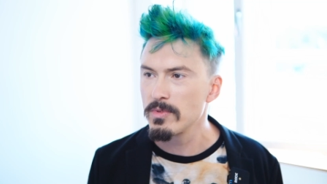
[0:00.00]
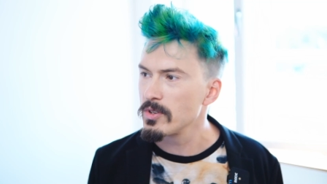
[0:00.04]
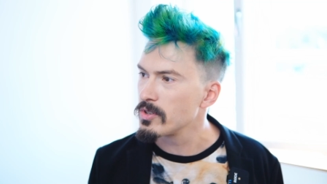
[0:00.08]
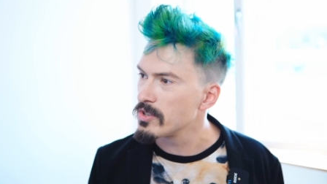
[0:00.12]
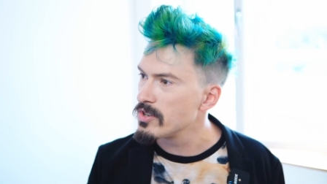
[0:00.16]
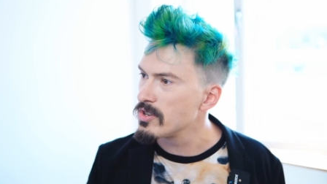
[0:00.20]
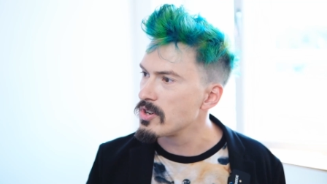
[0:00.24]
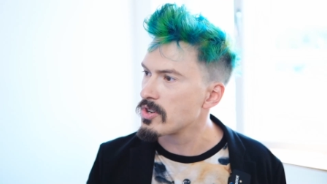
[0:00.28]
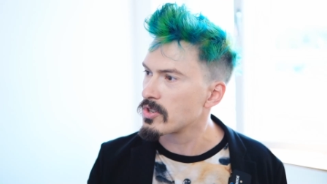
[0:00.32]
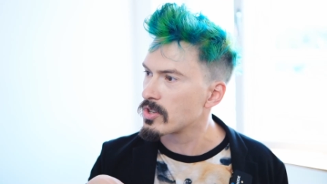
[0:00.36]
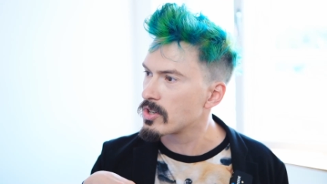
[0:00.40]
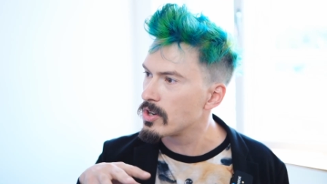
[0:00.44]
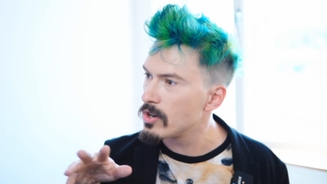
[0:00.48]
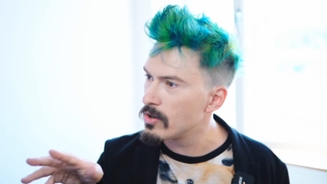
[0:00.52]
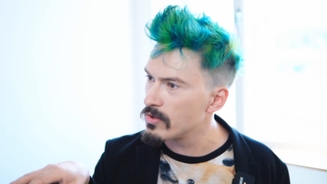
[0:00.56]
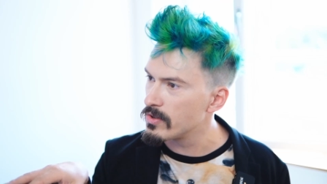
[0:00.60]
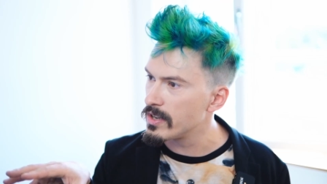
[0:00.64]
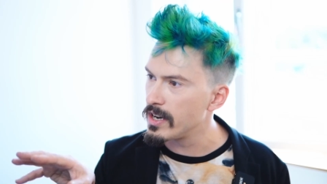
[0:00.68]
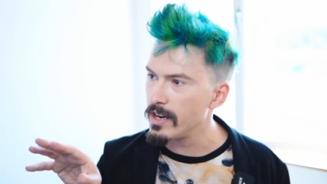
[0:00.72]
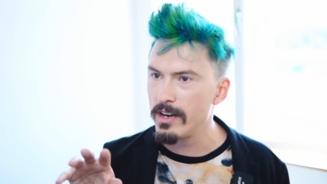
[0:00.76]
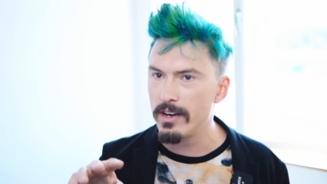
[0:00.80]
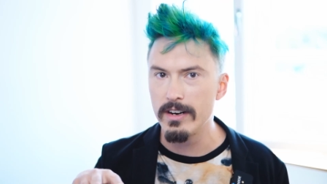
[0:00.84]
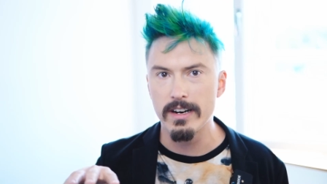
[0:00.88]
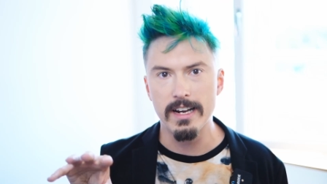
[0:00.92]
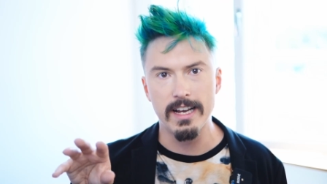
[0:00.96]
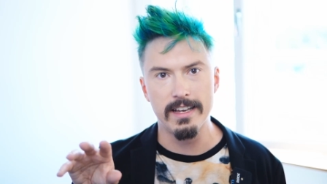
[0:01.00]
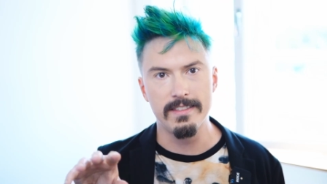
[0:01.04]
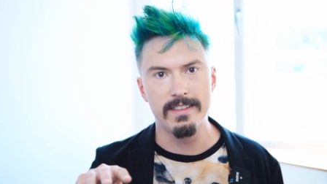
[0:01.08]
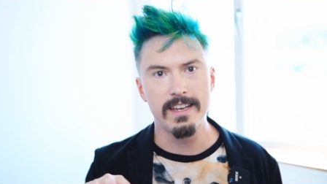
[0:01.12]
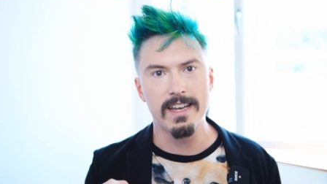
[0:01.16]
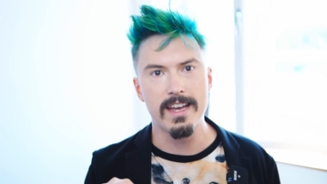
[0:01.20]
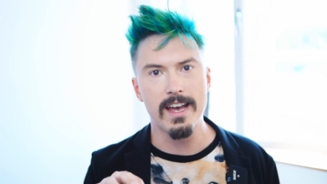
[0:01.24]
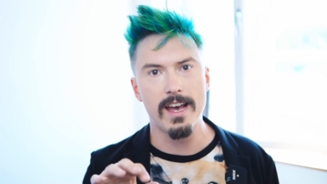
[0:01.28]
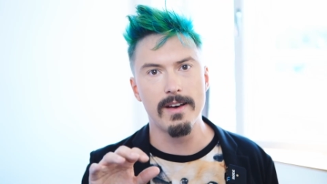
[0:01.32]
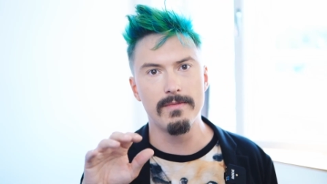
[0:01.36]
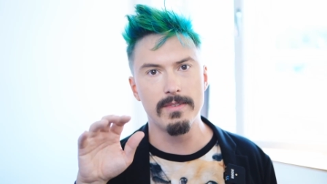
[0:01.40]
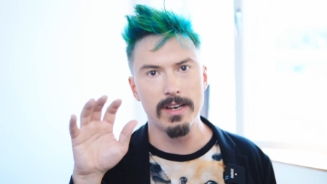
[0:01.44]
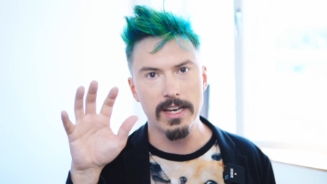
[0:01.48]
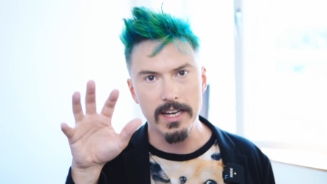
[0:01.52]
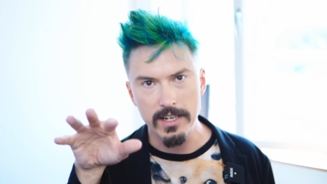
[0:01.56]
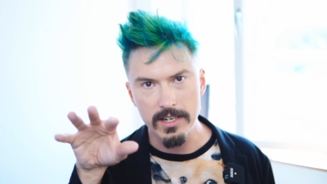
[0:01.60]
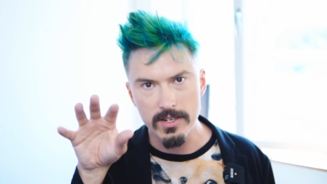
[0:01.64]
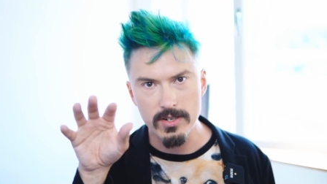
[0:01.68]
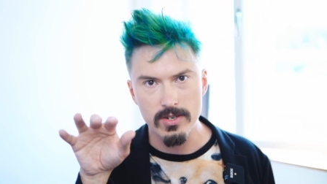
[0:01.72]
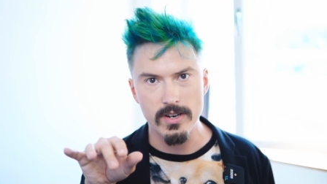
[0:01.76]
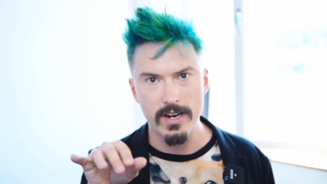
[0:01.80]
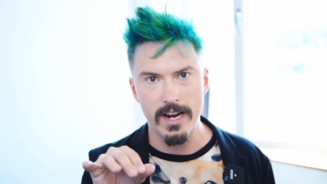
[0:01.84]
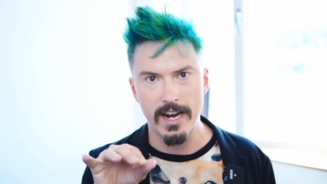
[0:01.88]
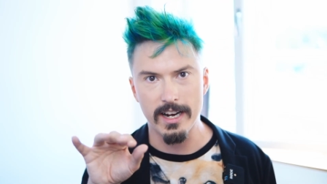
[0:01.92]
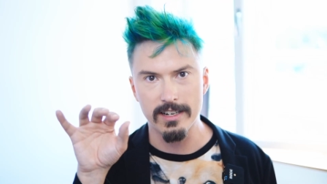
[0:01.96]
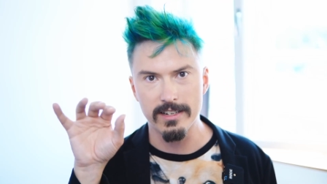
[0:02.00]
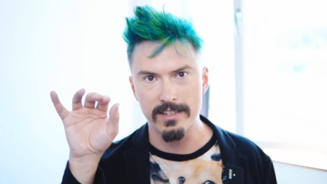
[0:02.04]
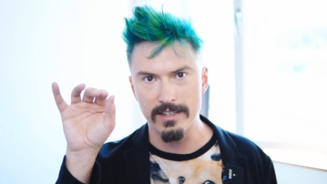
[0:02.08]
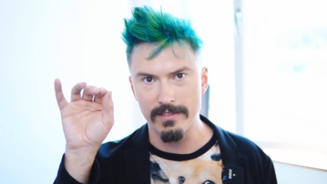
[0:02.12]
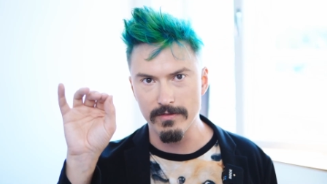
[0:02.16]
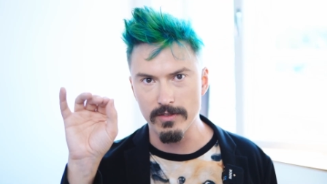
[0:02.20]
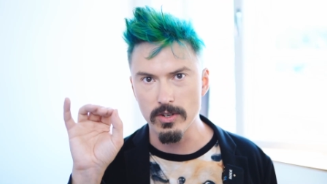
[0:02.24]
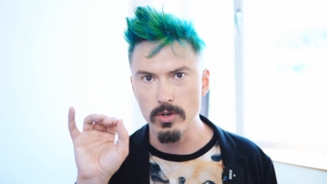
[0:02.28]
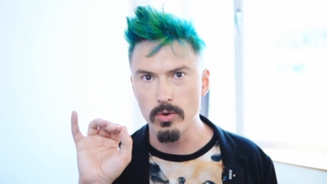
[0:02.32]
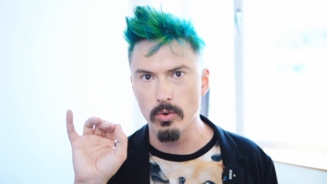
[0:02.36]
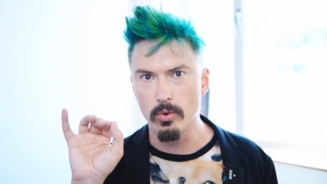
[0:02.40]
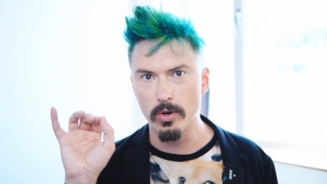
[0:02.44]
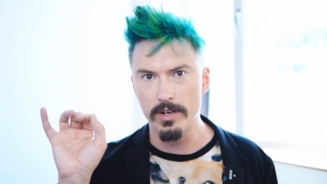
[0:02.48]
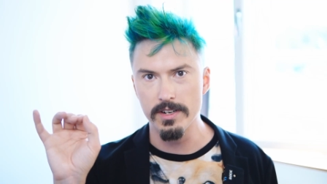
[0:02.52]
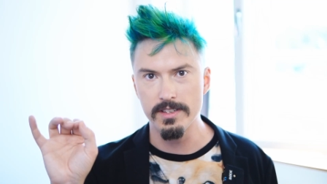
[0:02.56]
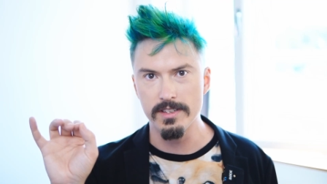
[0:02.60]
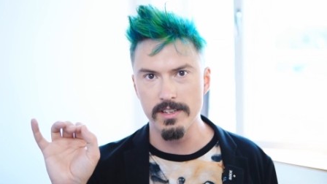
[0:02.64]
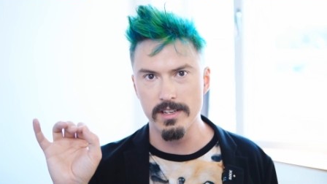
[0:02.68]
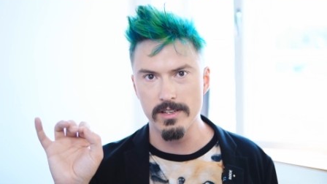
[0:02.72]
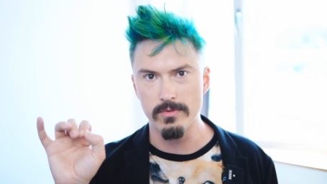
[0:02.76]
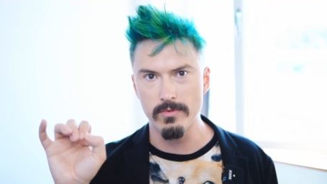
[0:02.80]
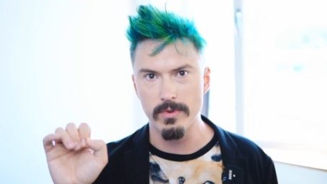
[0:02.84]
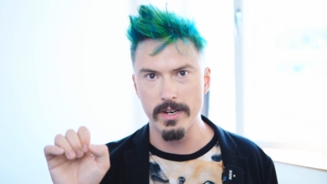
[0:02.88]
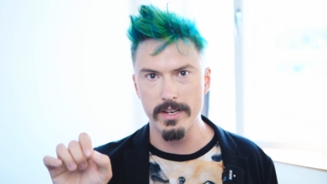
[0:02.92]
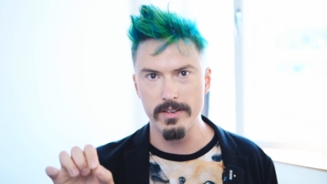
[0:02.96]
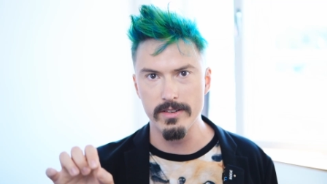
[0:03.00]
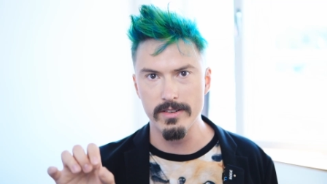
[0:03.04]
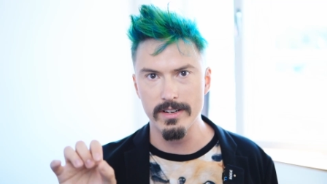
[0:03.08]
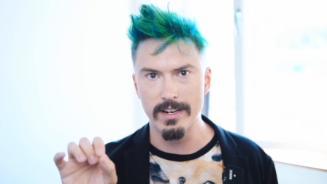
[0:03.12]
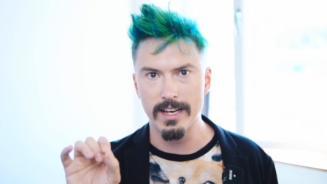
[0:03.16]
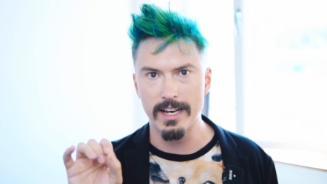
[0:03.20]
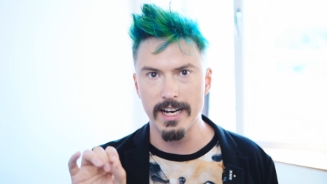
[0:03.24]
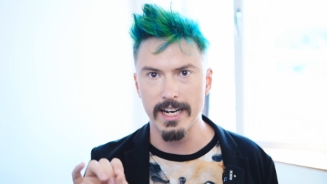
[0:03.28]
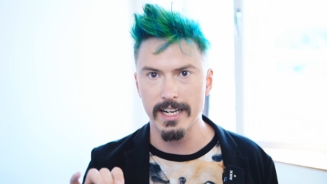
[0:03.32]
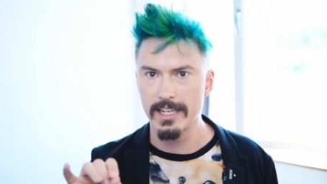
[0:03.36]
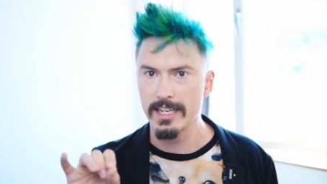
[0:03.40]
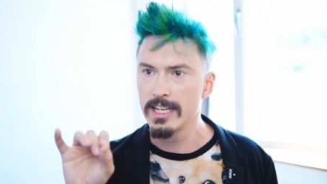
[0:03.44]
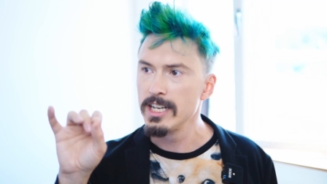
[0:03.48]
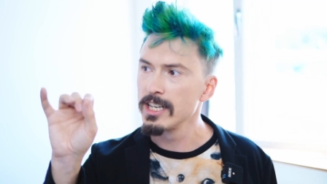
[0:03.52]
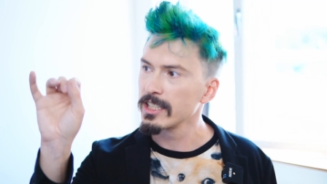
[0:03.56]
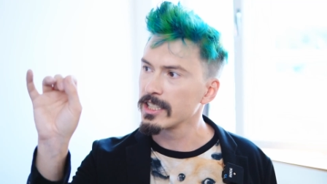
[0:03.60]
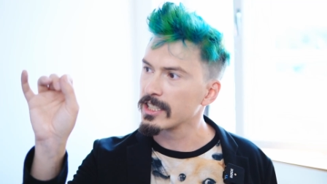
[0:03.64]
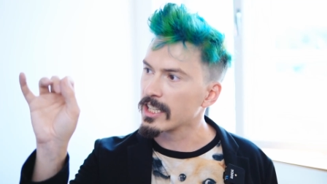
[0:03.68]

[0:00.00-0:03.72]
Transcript: You can just go there and they have interactive courses where you like